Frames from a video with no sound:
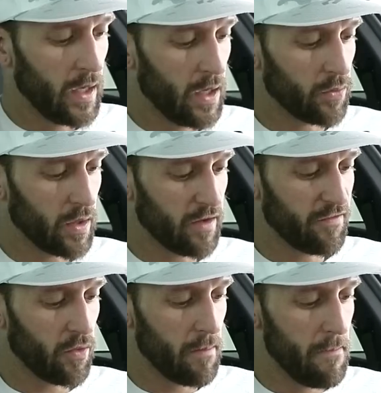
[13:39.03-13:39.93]
And we're looking
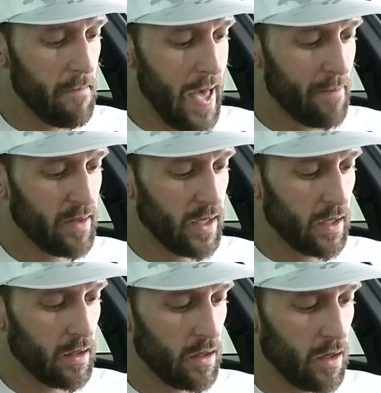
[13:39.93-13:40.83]
for
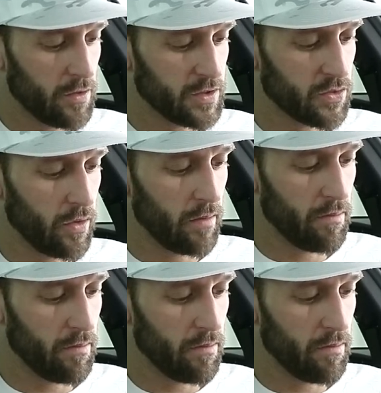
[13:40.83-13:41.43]
mapping underscore